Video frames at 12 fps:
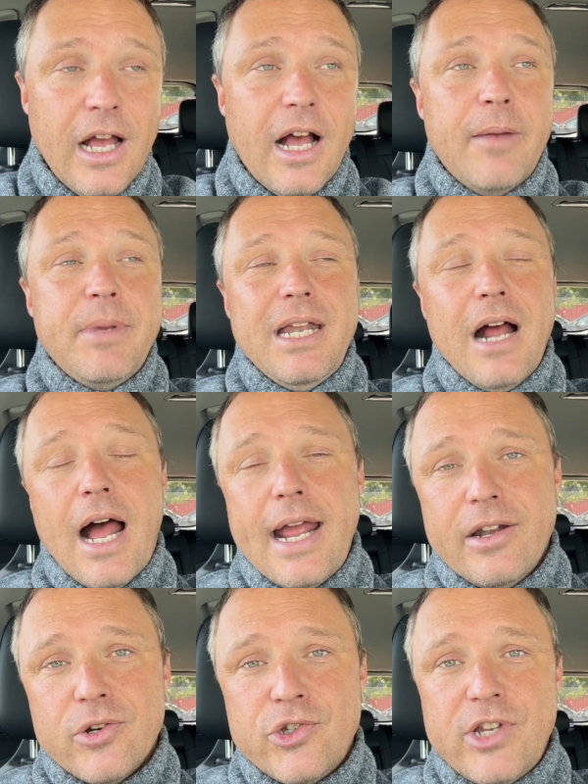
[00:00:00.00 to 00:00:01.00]
I mean, I
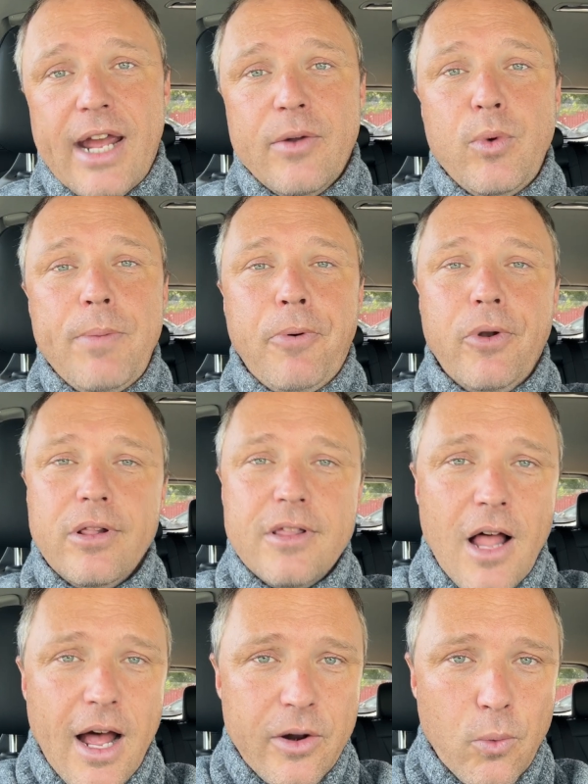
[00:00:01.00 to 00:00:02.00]
understand we put a
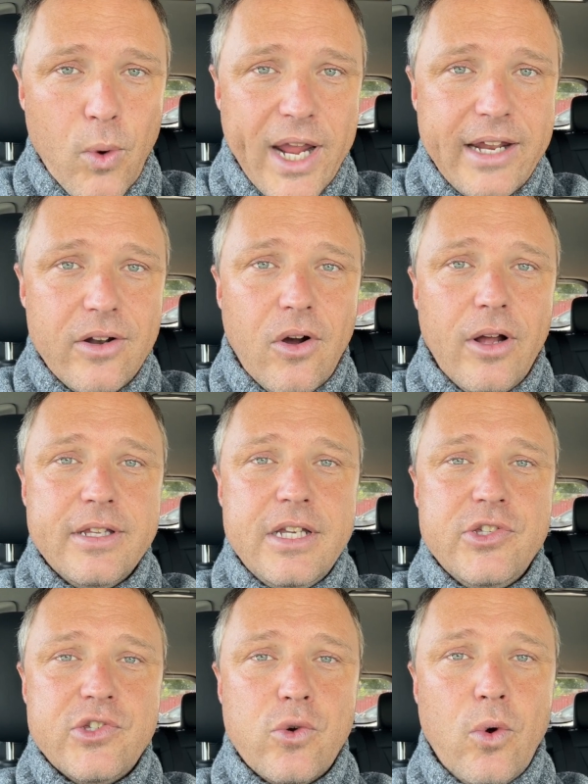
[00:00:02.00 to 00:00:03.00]
lot of weight on
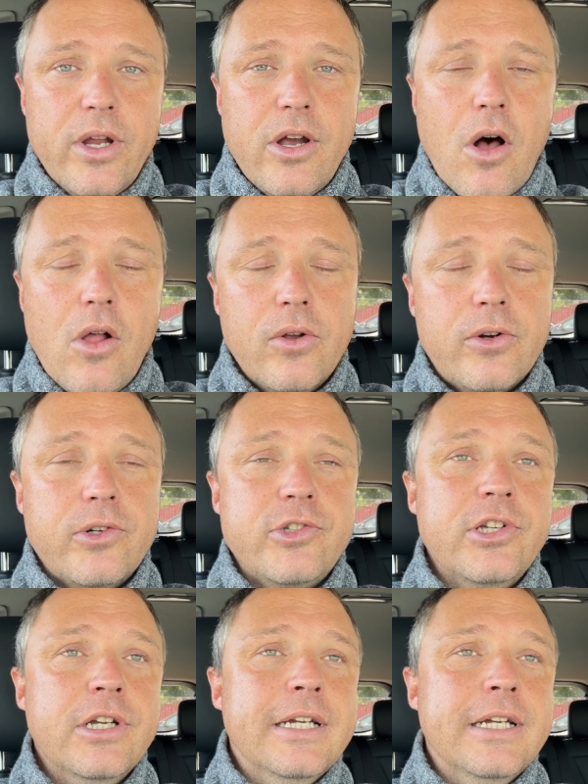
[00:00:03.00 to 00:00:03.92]
these toy haulers.